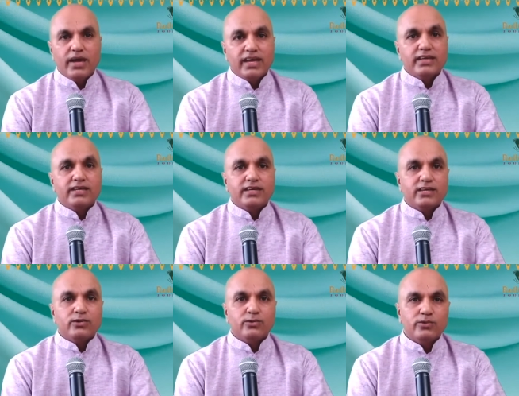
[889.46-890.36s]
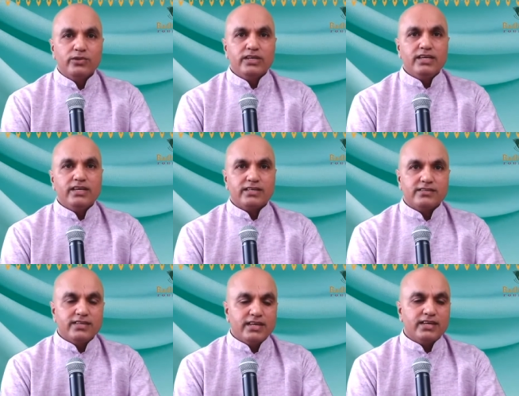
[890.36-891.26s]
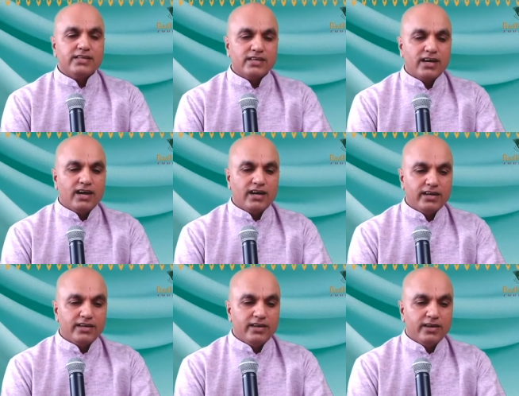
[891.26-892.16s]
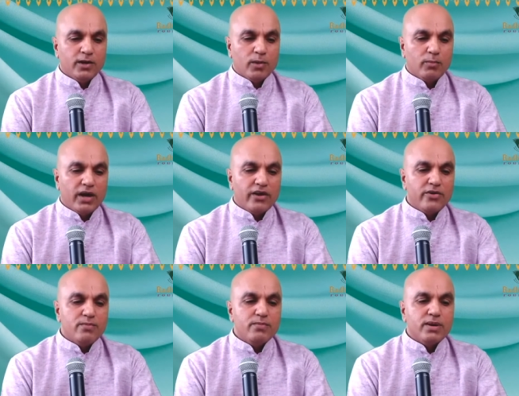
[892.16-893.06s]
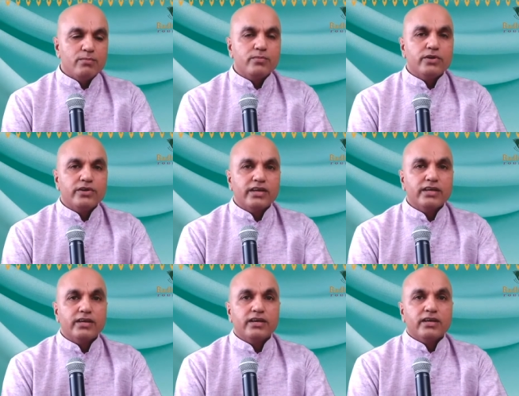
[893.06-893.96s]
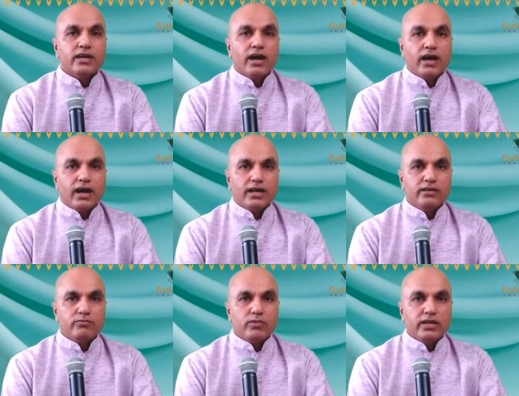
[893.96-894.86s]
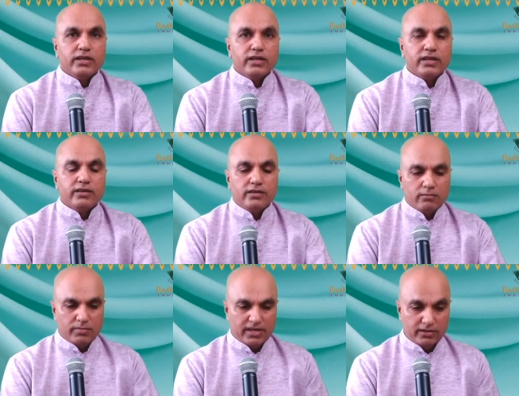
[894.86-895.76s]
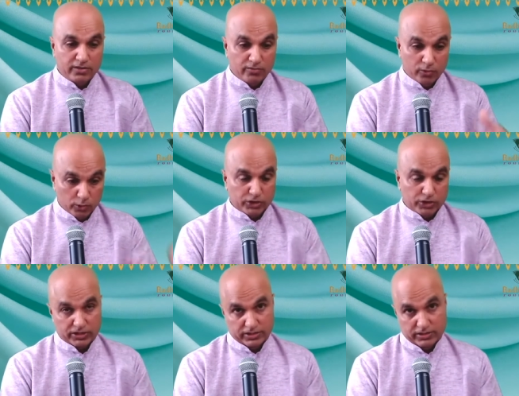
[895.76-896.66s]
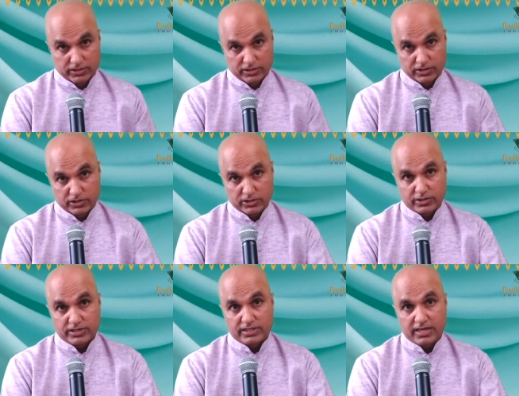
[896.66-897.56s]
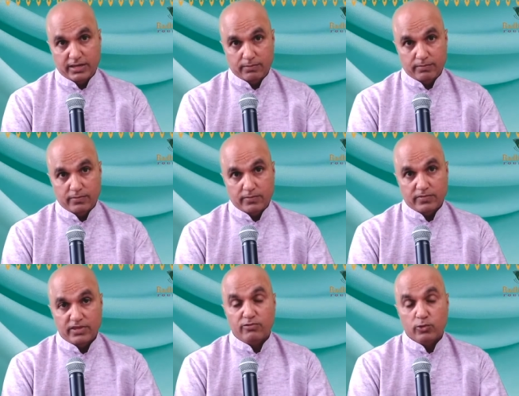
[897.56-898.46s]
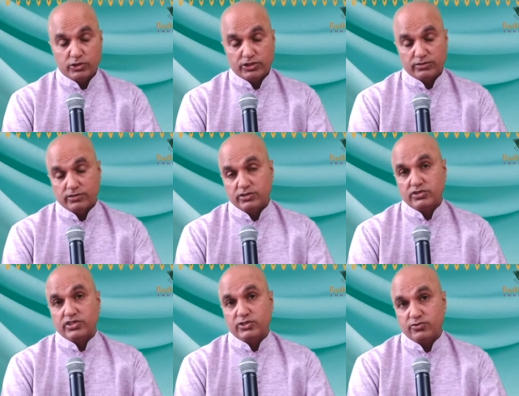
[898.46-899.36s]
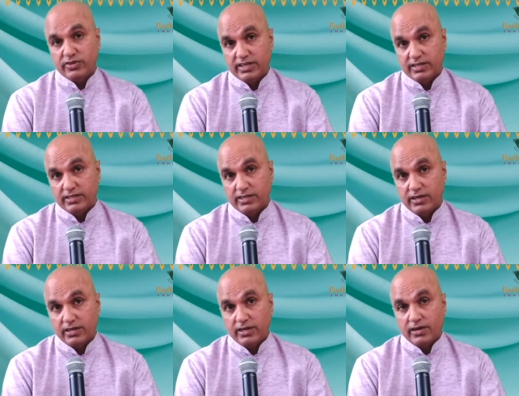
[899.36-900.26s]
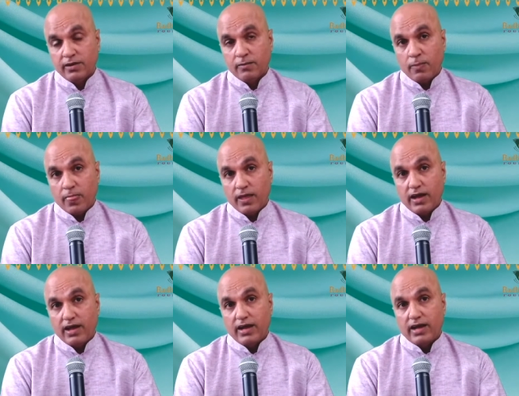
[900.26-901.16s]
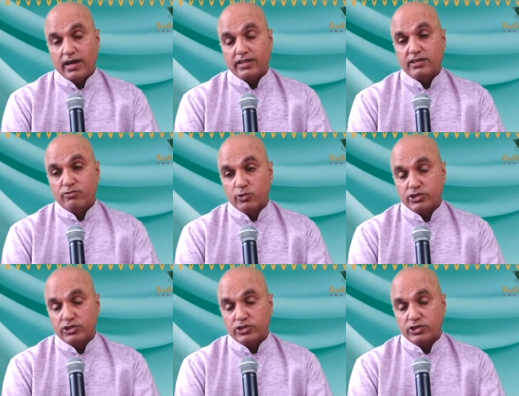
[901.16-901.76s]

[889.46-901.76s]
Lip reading: men can only attain God by remembering and by devotion to His name. Devotion to his feet. And